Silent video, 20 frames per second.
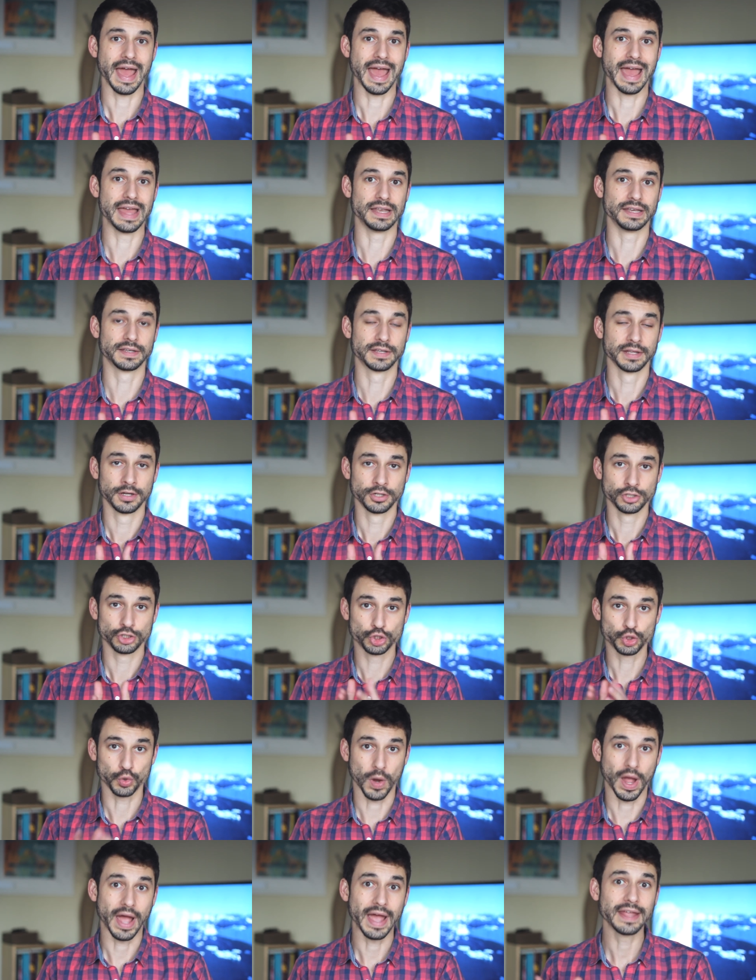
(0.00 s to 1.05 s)
and
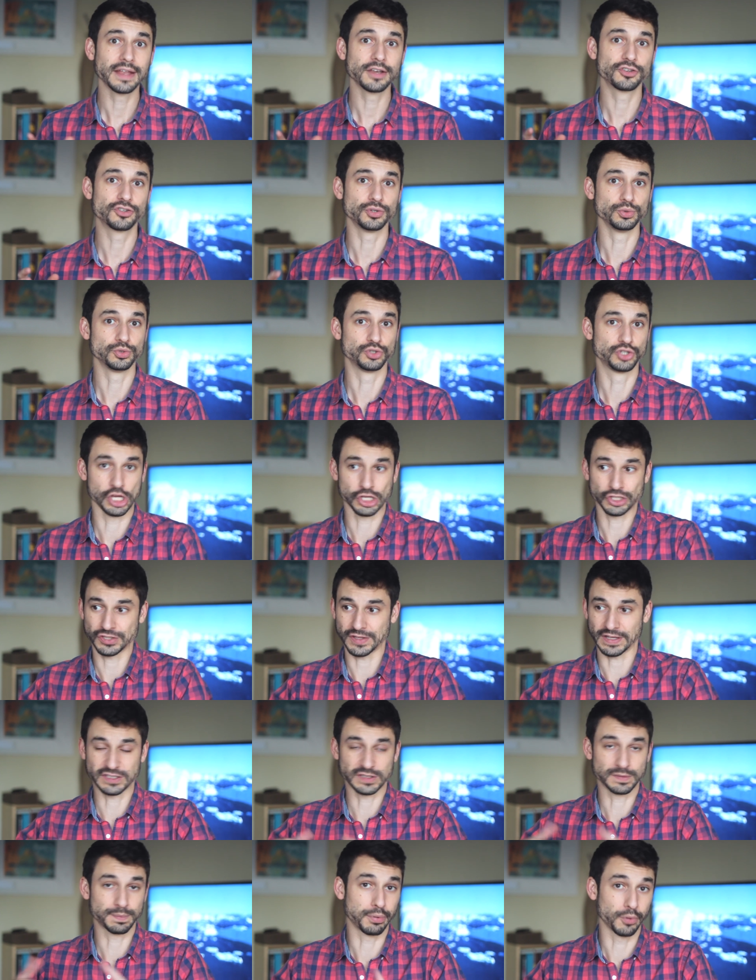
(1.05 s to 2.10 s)
trying to just
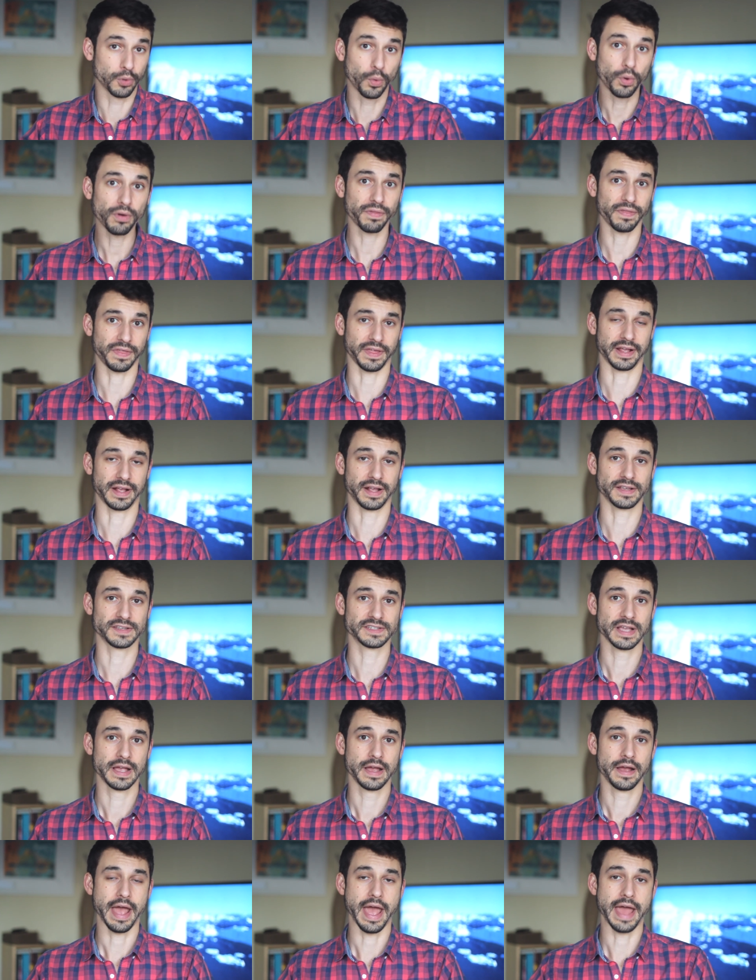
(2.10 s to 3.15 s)
explore things
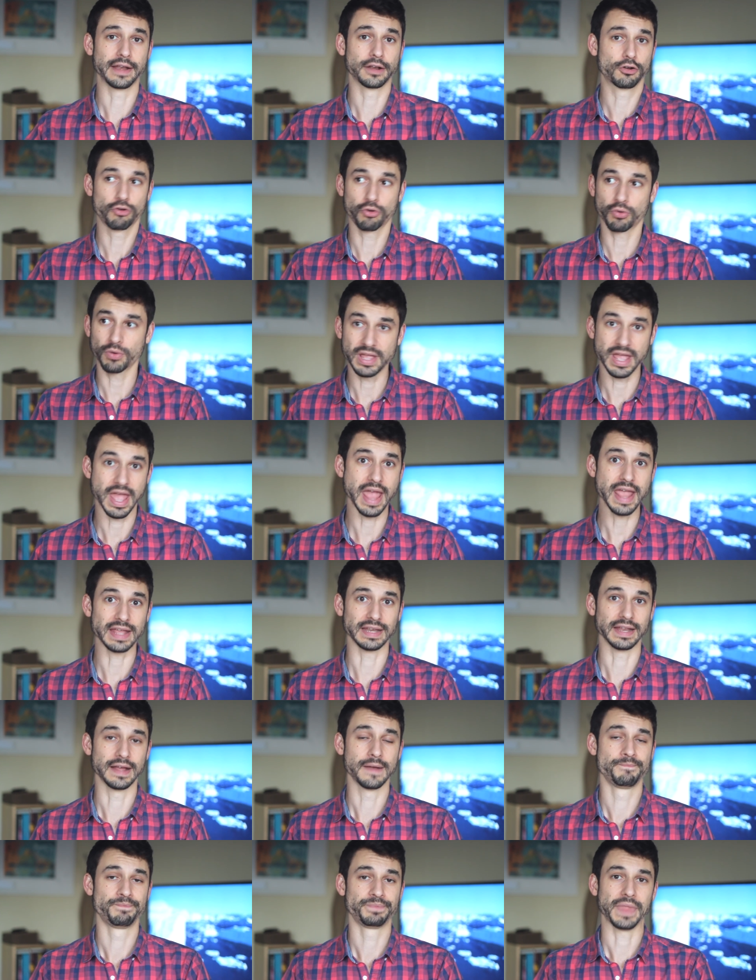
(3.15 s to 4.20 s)
and create
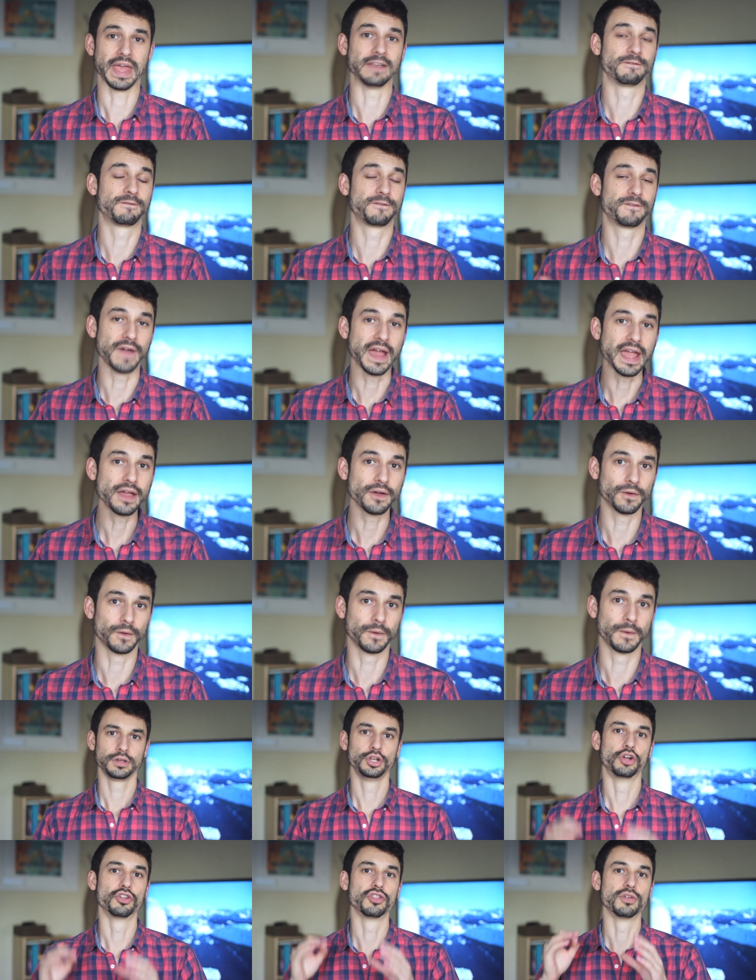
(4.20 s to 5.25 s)
and fail.
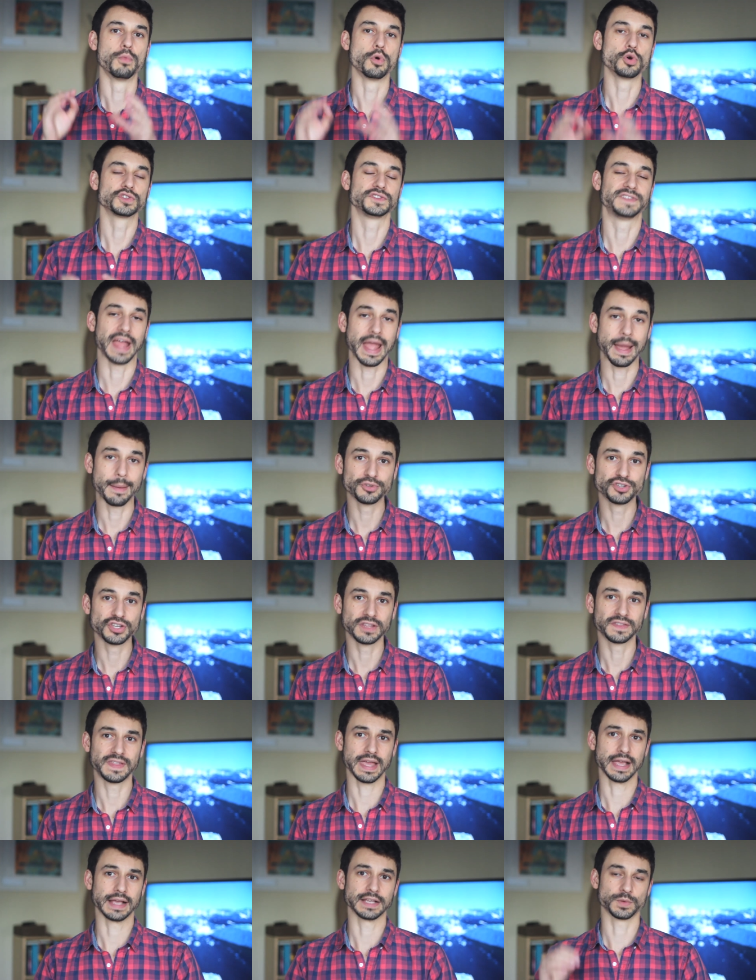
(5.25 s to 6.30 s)
You know, the most damaging
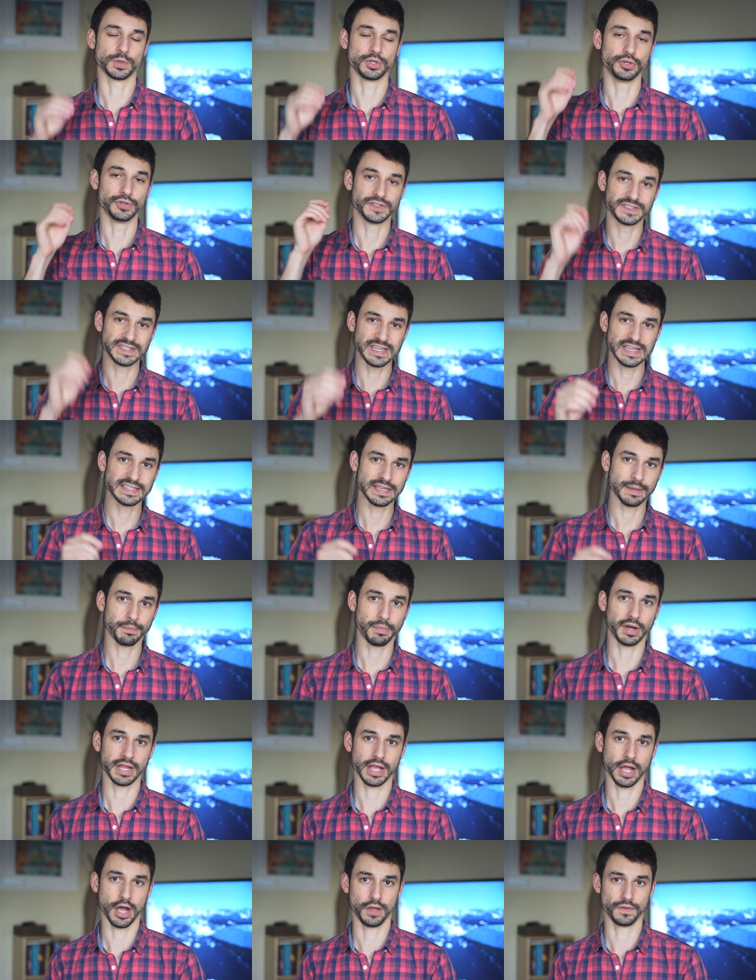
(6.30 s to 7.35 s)
thing is when you see
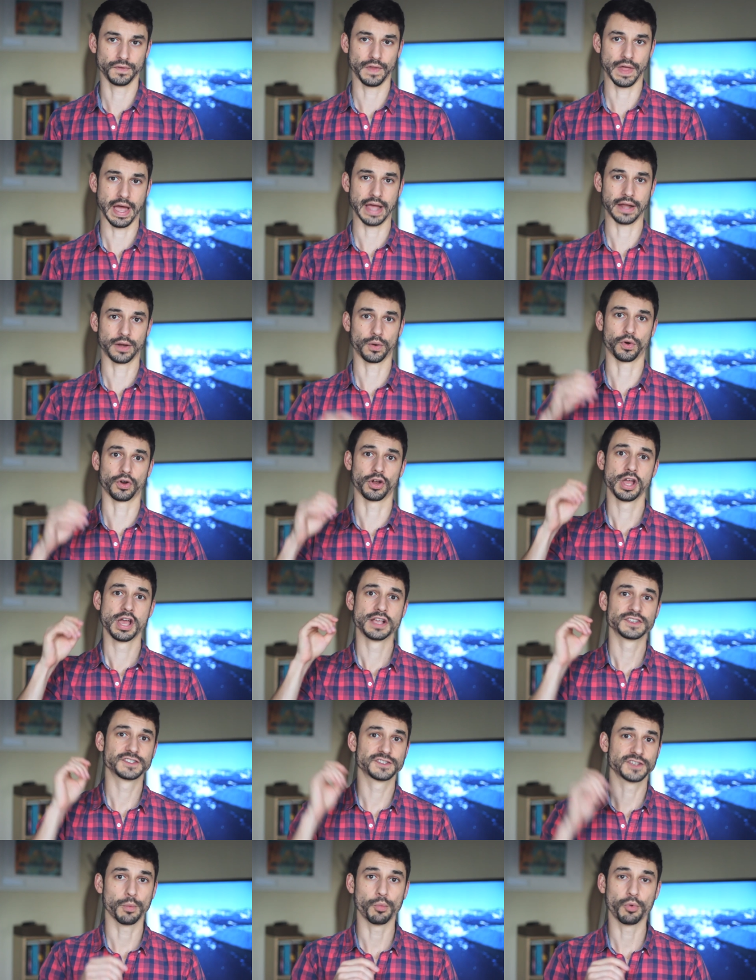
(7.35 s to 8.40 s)
somebody online or
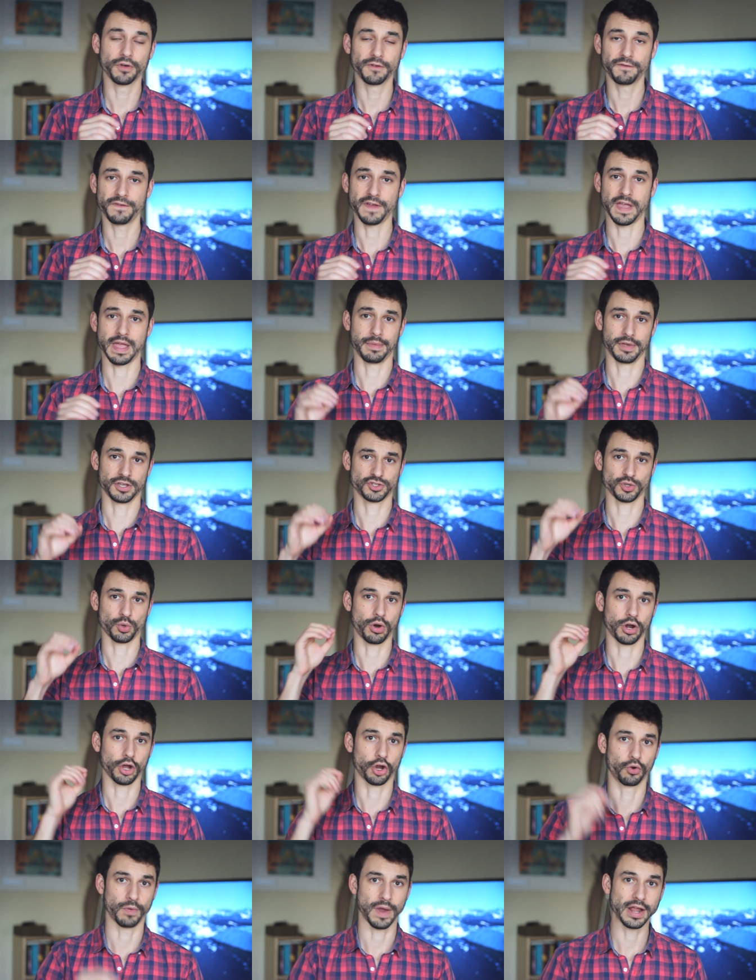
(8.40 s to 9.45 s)
someone famous or
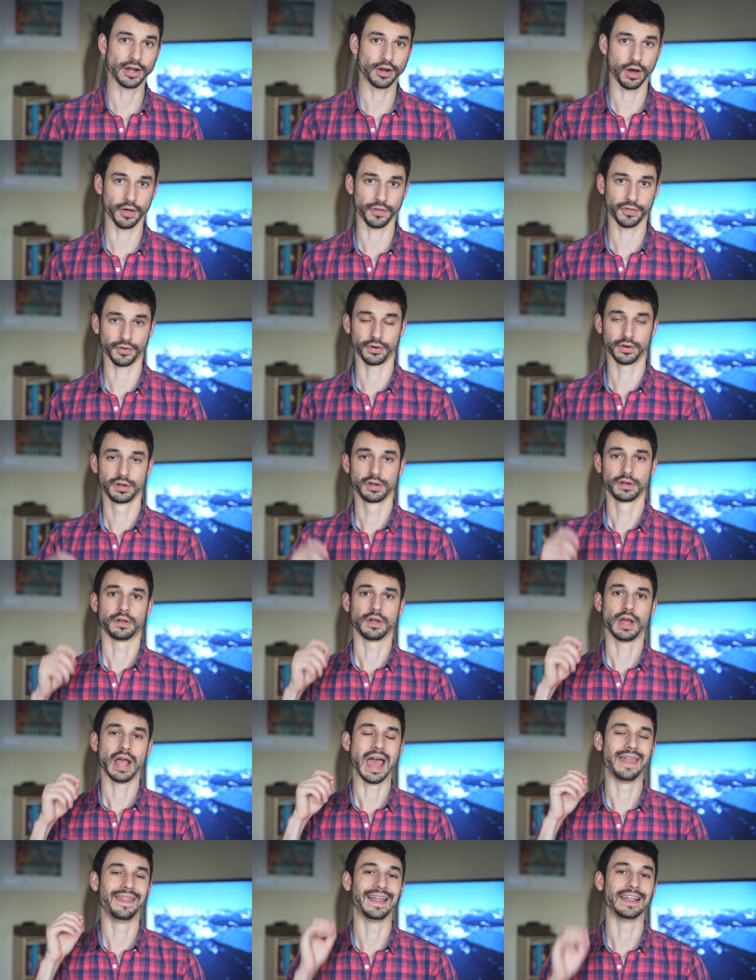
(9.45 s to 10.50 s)
a great author,
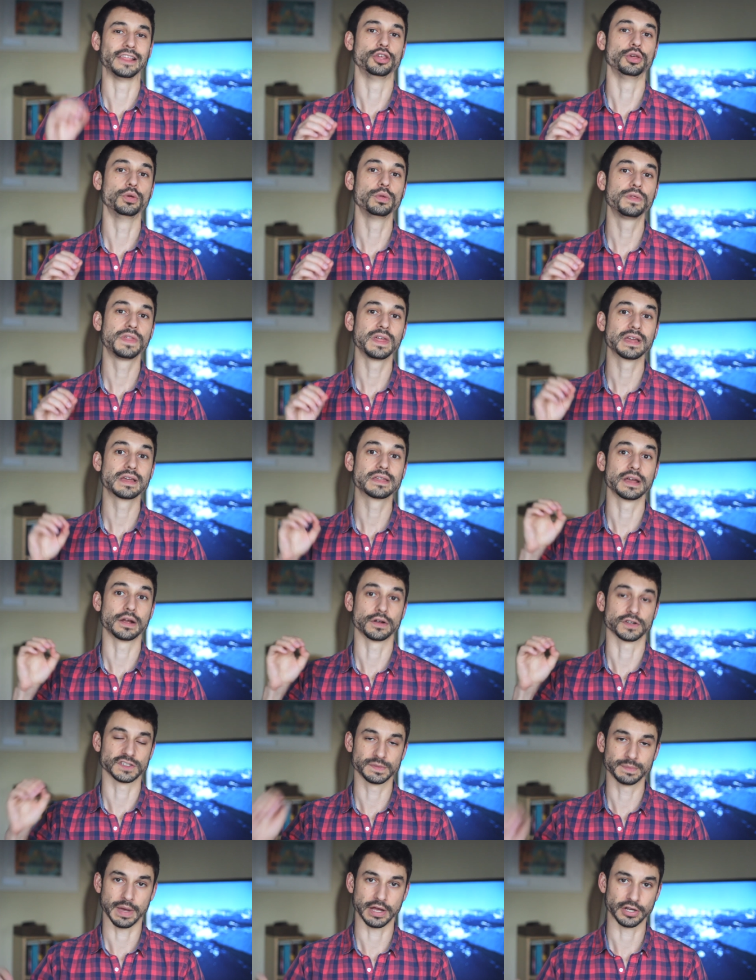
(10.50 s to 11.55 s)
and then you think they're
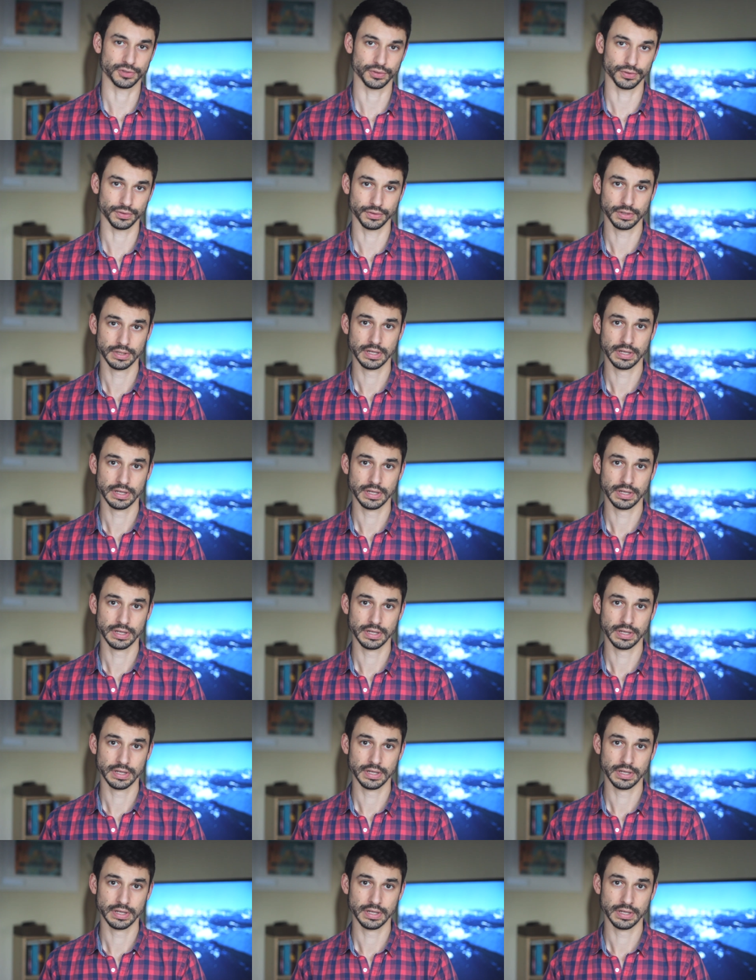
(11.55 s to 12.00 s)
special.